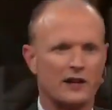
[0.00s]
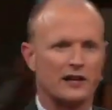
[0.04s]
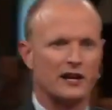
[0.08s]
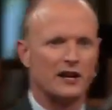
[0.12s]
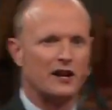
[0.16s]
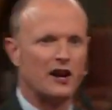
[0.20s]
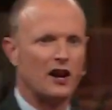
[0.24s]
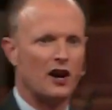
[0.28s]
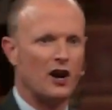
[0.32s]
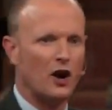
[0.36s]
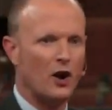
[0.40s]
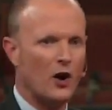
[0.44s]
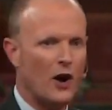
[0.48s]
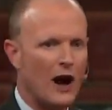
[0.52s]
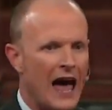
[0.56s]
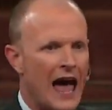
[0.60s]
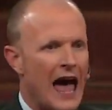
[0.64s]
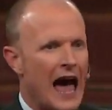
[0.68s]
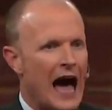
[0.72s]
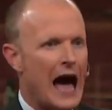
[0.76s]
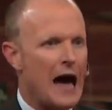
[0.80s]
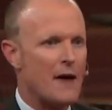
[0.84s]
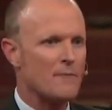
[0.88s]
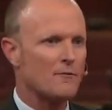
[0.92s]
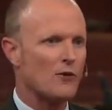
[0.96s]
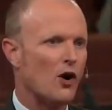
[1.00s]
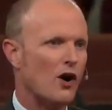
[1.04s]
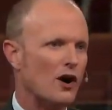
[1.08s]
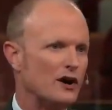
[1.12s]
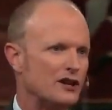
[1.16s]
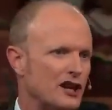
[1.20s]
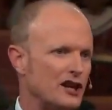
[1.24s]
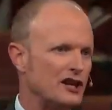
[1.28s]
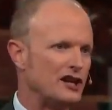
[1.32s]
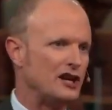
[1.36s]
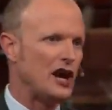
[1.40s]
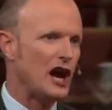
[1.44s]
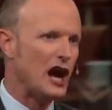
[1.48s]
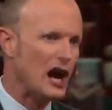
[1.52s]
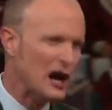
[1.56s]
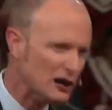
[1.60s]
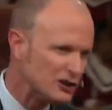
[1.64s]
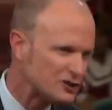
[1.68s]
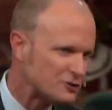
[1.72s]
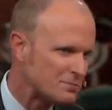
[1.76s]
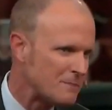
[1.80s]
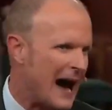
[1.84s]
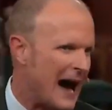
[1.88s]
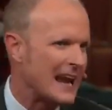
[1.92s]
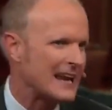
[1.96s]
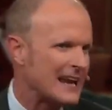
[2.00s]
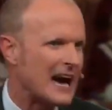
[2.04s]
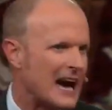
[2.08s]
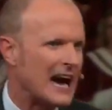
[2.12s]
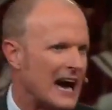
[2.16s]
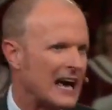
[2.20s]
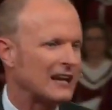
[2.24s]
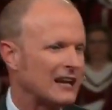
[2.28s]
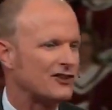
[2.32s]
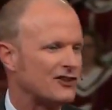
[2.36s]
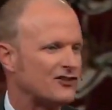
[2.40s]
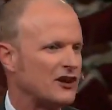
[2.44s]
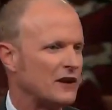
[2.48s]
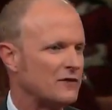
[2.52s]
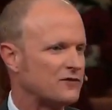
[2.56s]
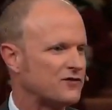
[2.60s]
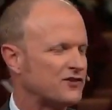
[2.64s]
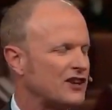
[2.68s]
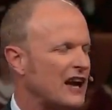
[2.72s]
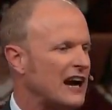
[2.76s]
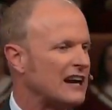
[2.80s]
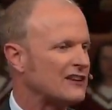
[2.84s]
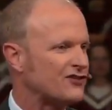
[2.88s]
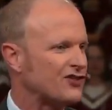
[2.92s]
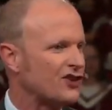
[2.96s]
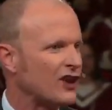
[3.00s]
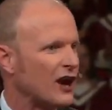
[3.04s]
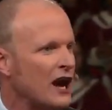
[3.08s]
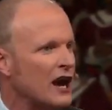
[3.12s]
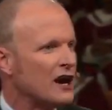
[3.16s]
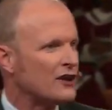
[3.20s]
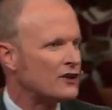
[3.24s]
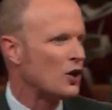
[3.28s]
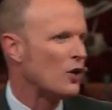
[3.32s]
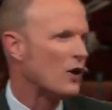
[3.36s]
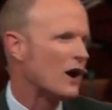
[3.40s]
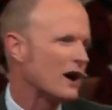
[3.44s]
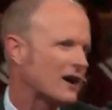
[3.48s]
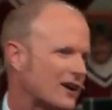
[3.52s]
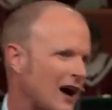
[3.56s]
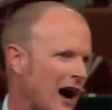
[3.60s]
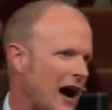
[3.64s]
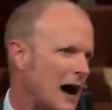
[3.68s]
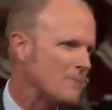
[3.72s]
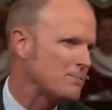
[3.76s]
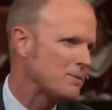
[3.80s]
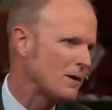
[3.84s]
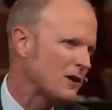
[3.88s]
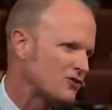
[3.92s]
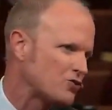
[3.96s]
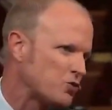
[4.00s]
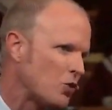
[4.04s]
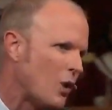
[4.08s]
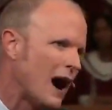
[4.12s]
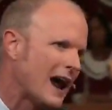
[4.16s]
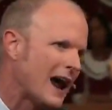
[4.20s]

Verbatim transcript: to do, I'm going to use my knowledge of such to accomplish what